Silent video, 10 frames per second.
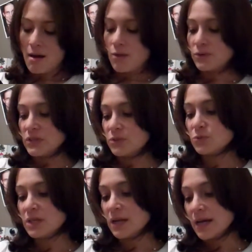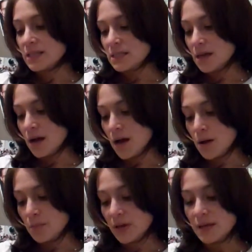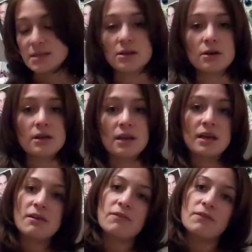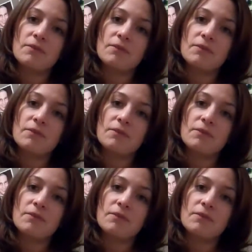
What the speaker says: which is really nice because they